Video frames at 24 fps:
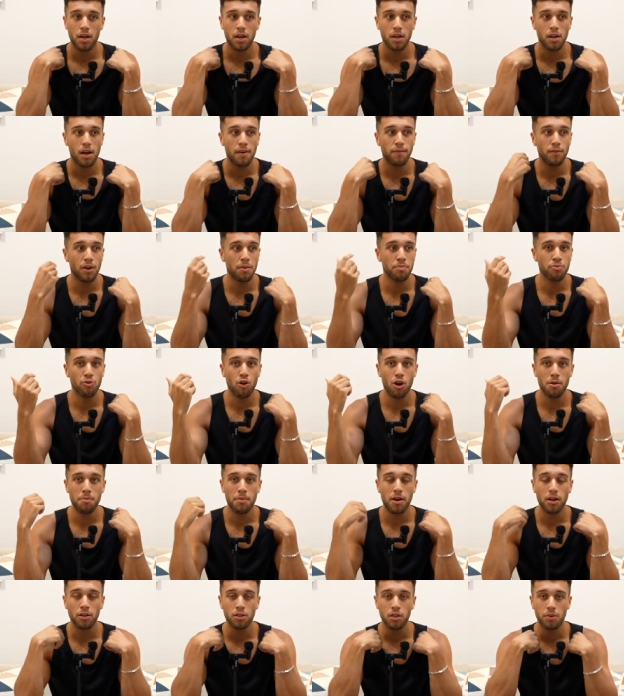I've got
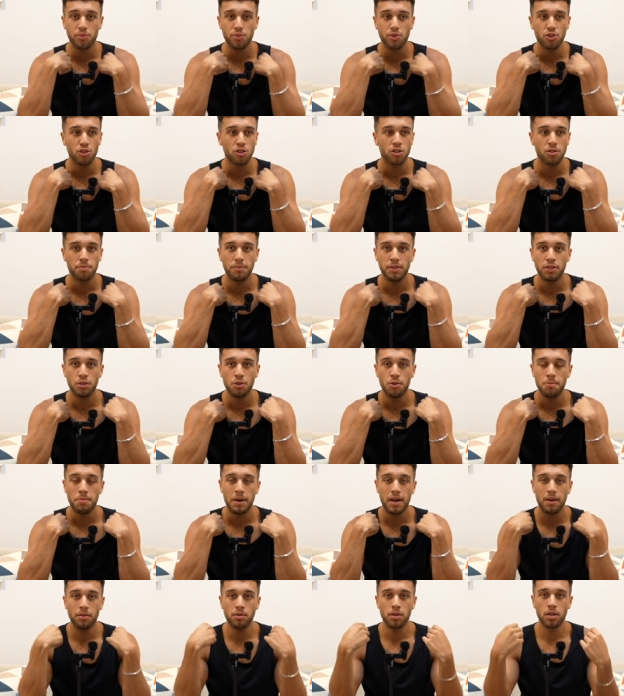Primark tops which cost me two
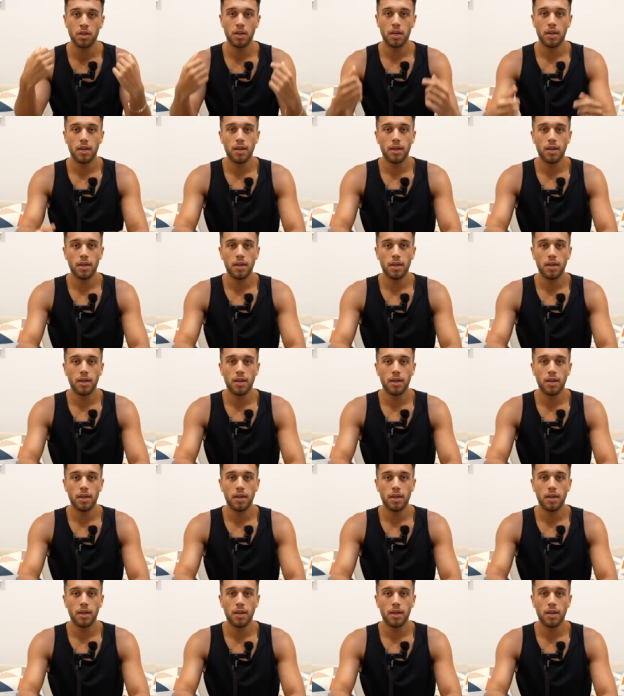pound.